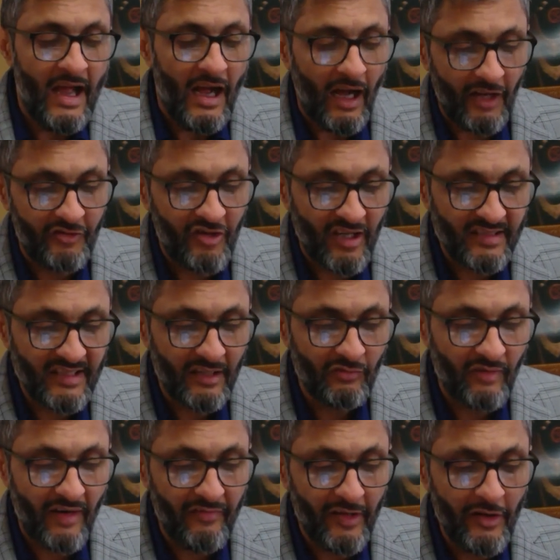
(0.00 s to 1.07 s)
Adjusted
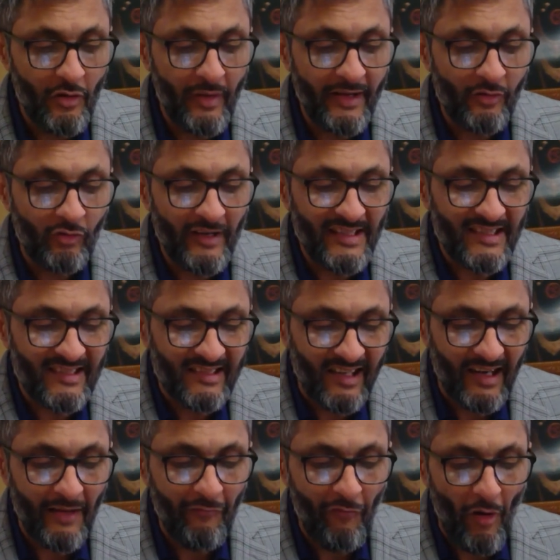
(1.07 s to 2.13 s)
revenue increased
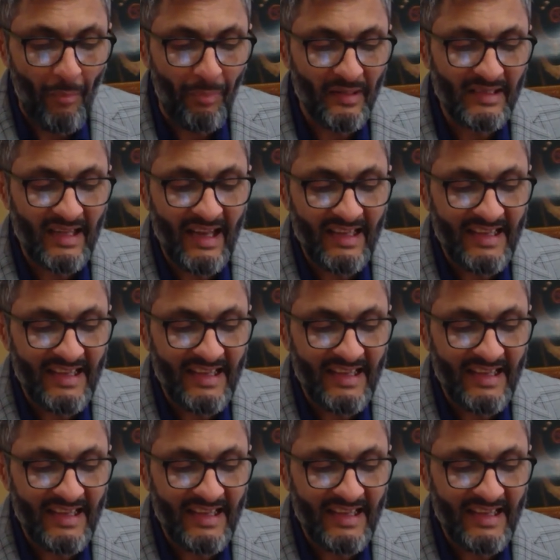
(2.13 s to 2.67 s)
34%